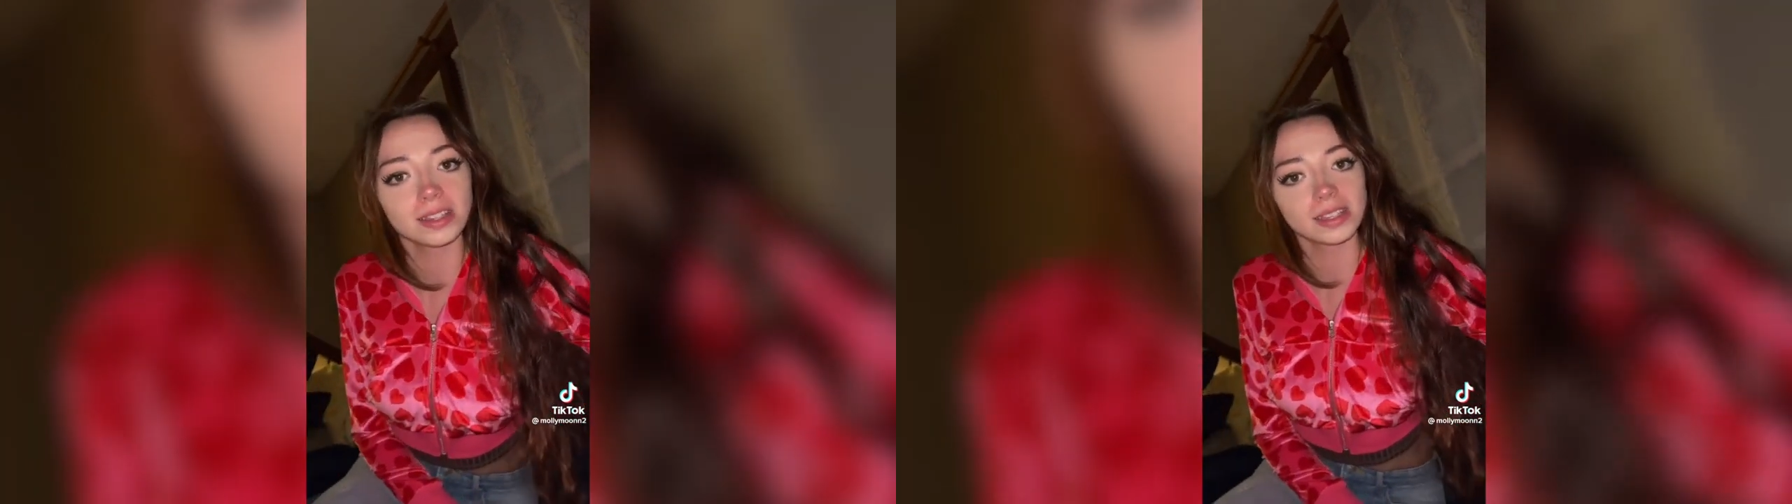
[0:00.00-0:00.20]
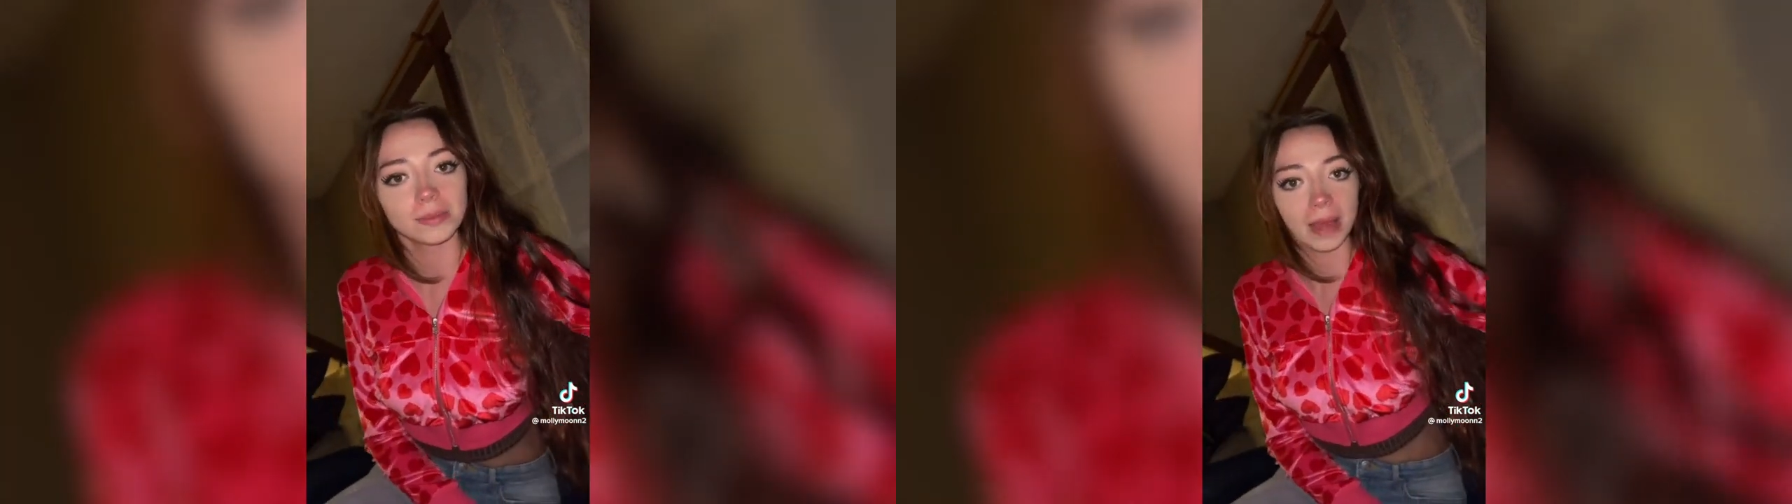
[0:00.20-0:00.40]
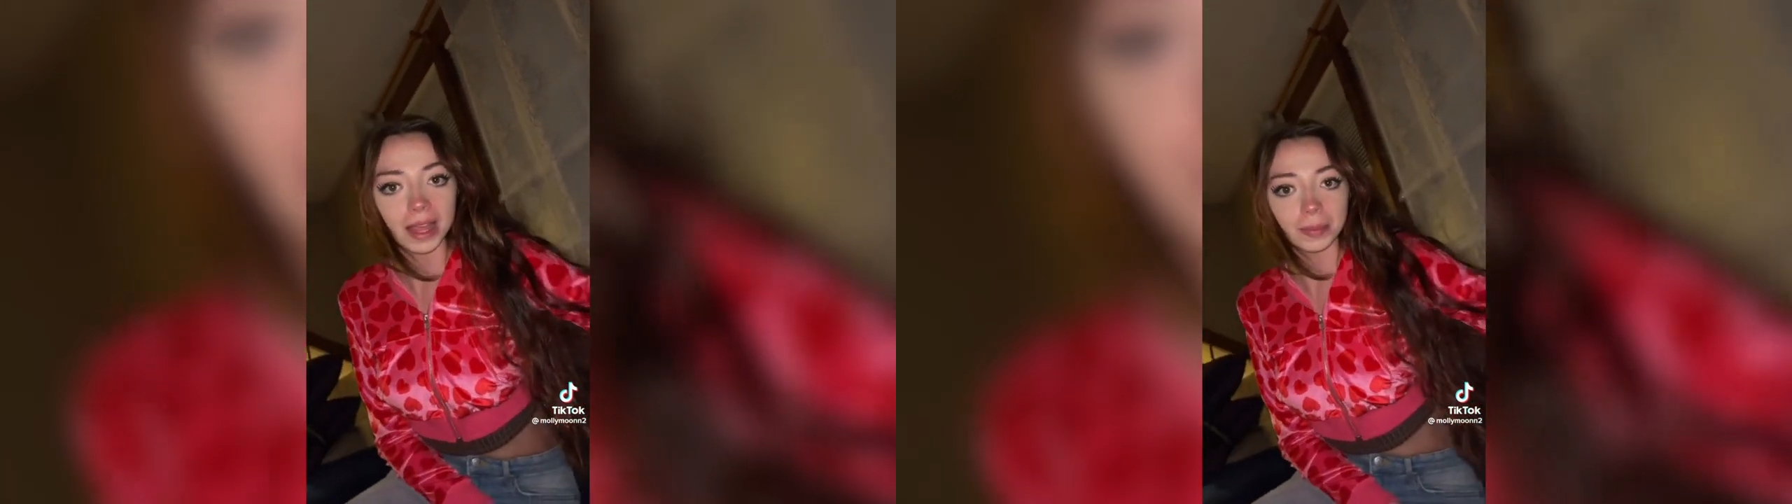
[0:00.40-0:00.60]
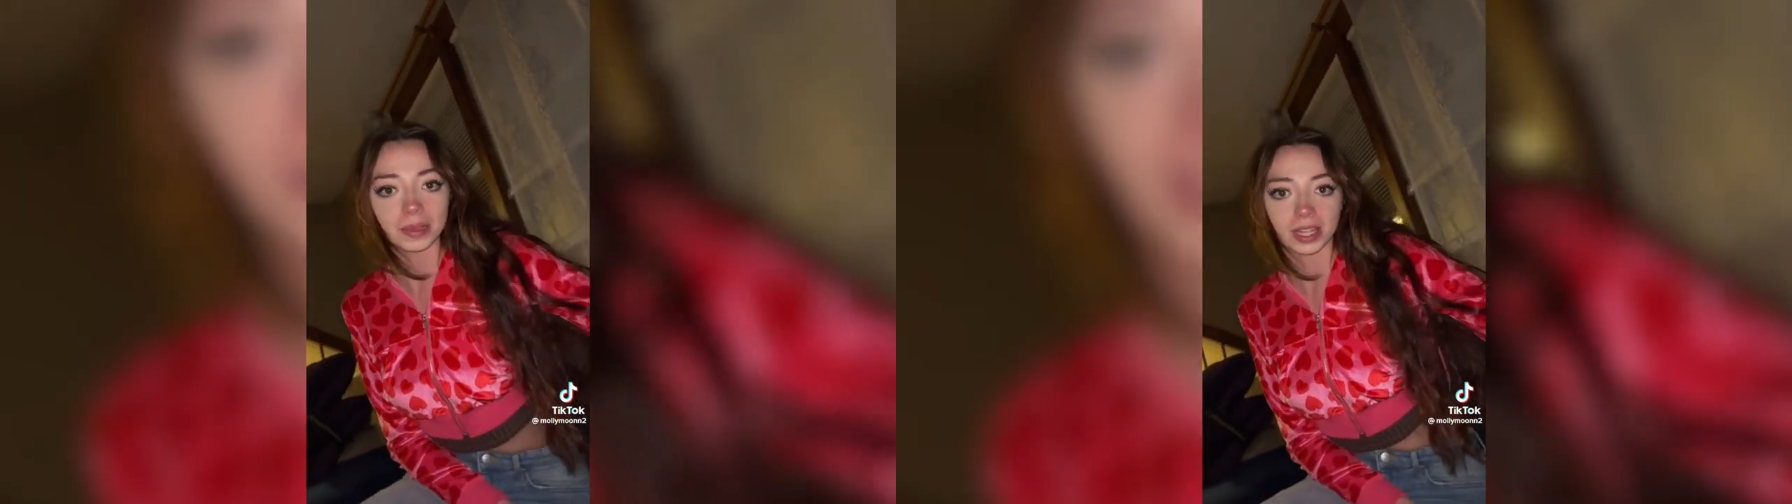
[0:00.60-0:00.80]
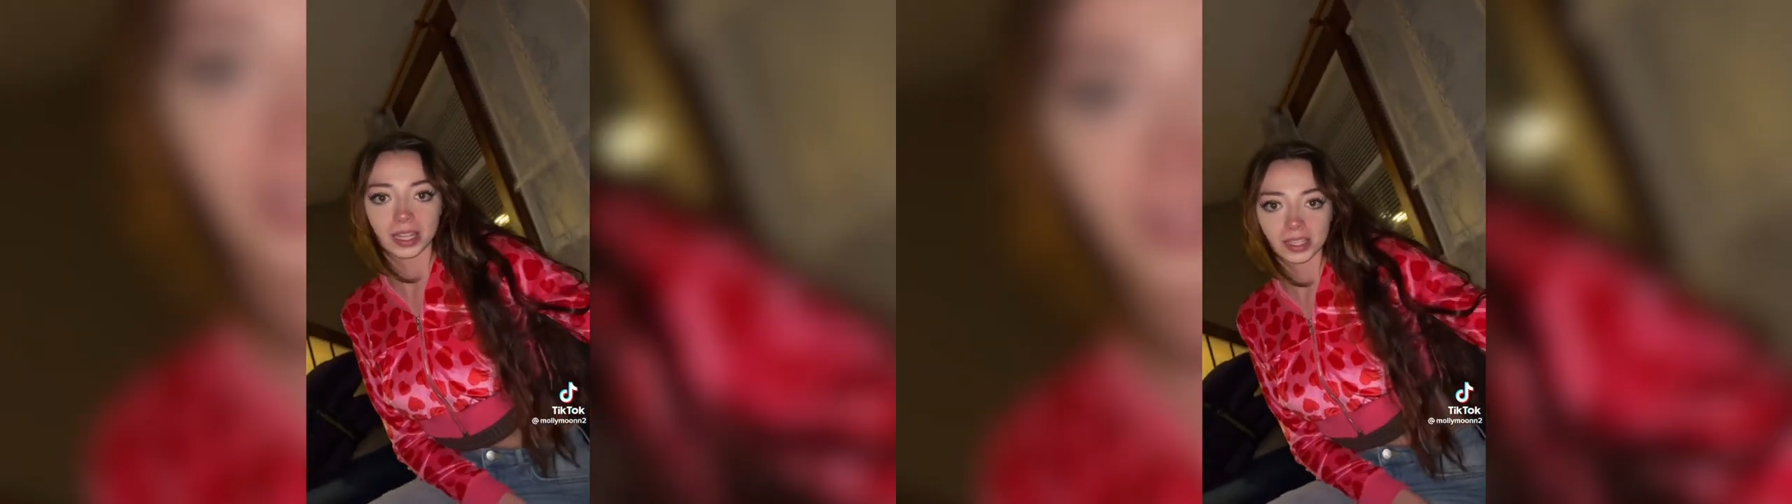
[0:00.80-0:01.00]
to my
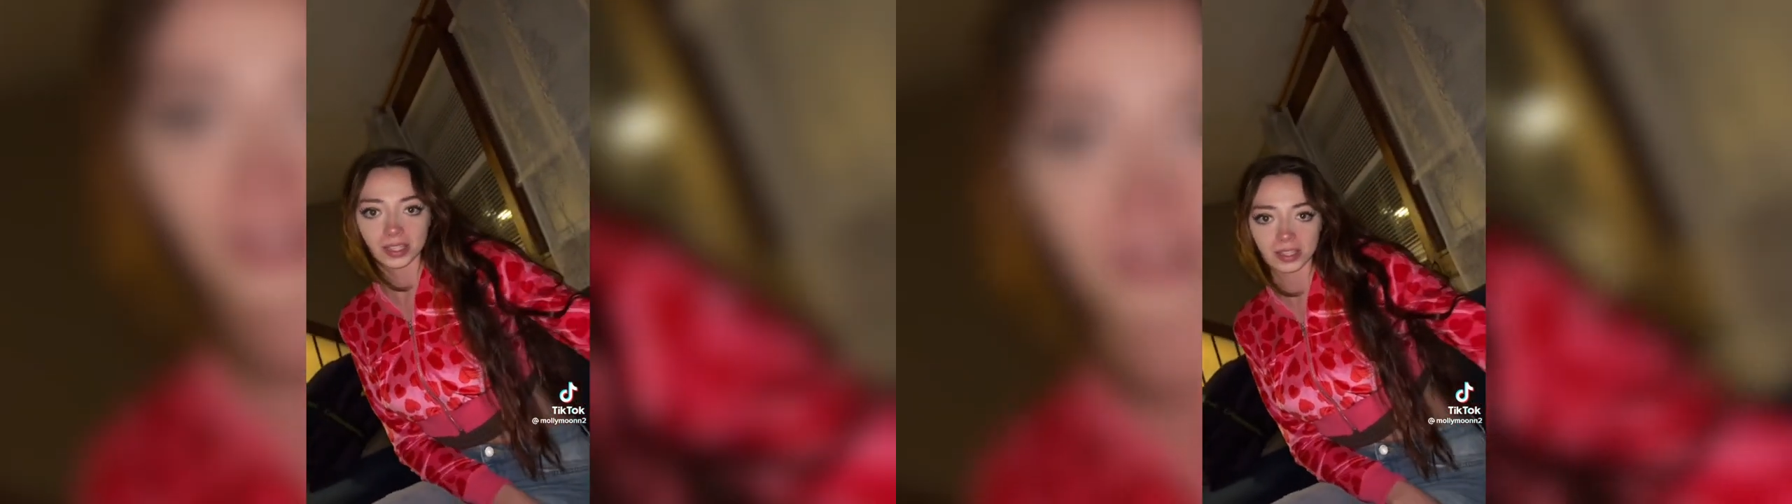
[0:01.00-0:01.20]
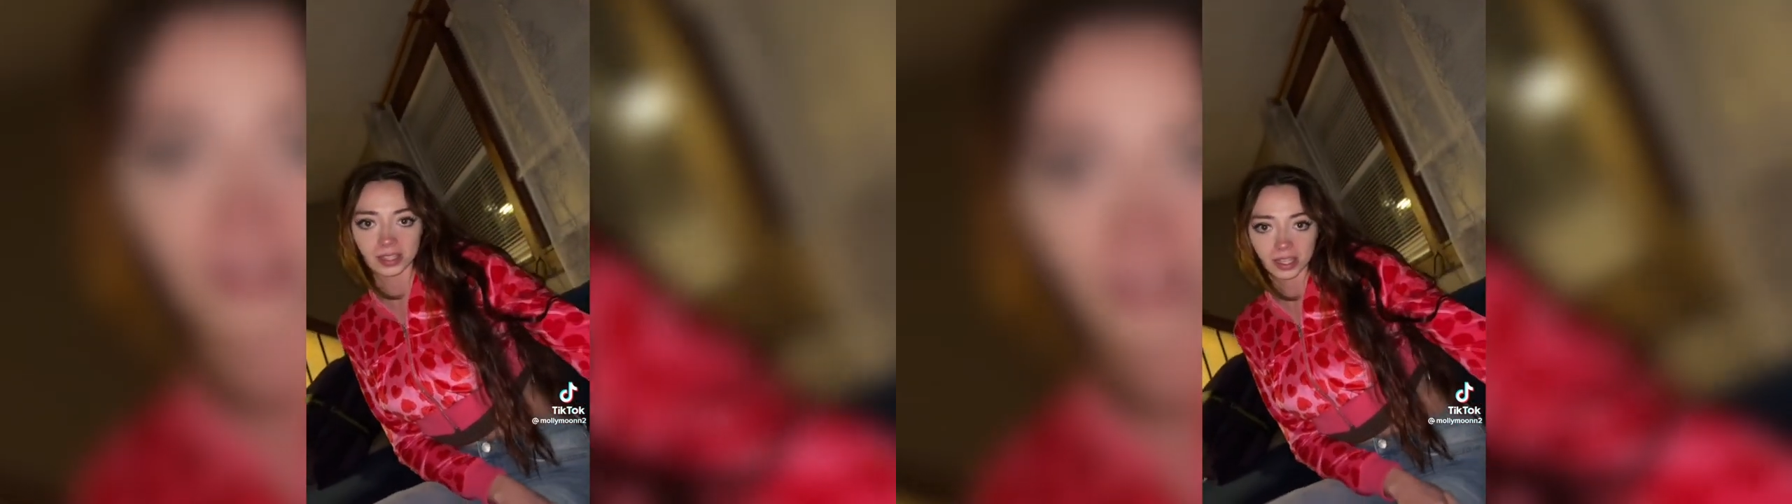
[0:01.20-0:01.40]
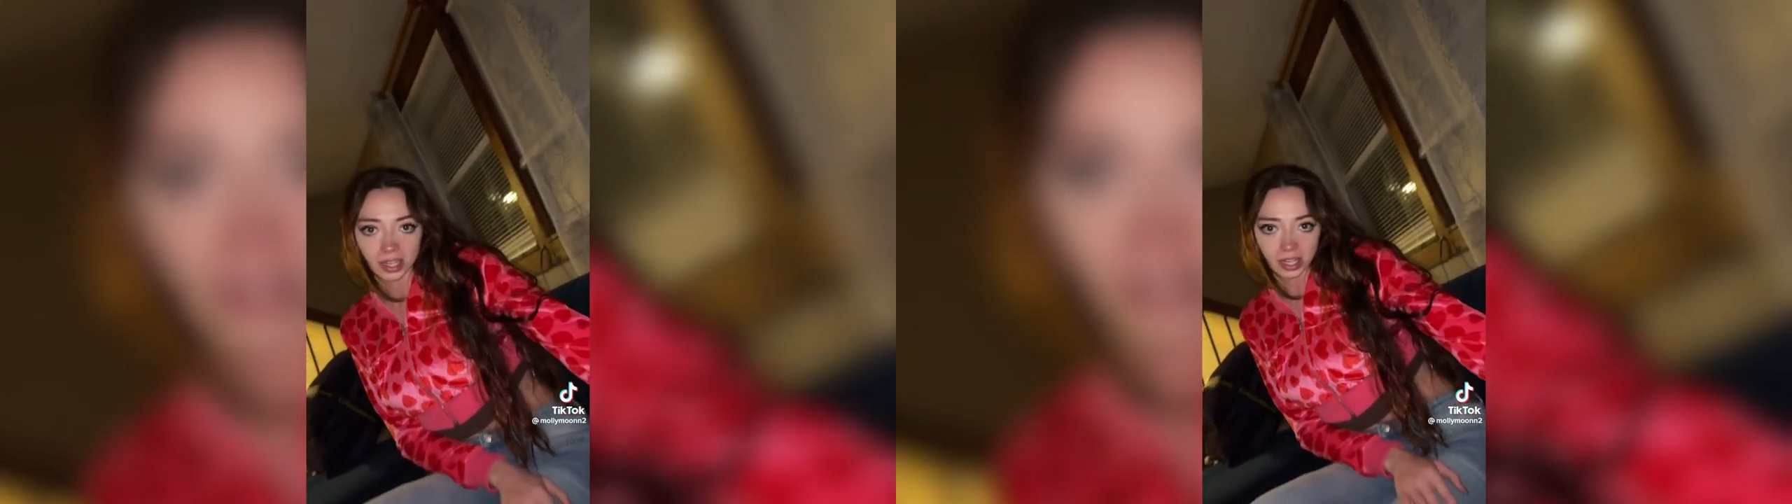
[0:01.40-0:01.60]
place.